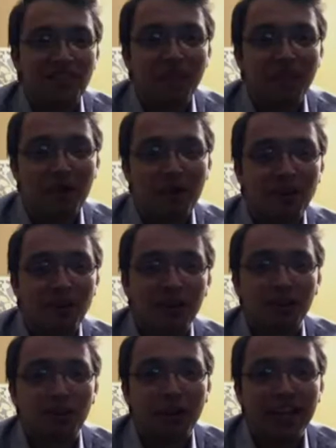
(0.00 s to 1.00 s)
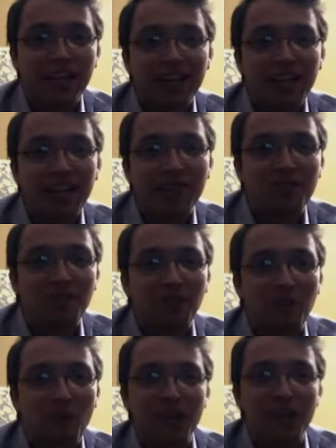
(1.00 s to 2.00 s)
power called Great Cleave? Do they
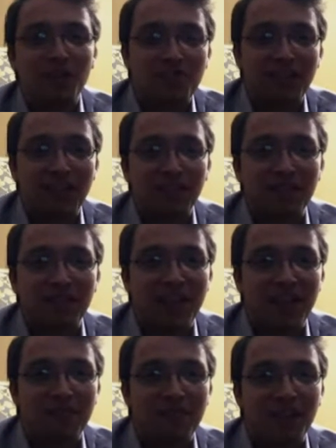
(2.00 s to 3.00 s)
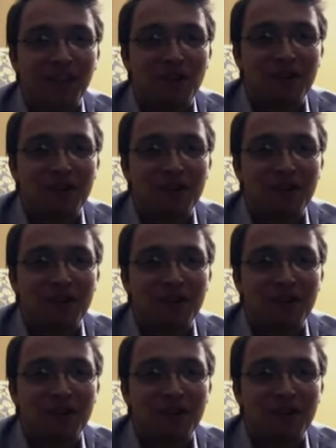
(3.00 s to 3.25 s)
want to use it every time they go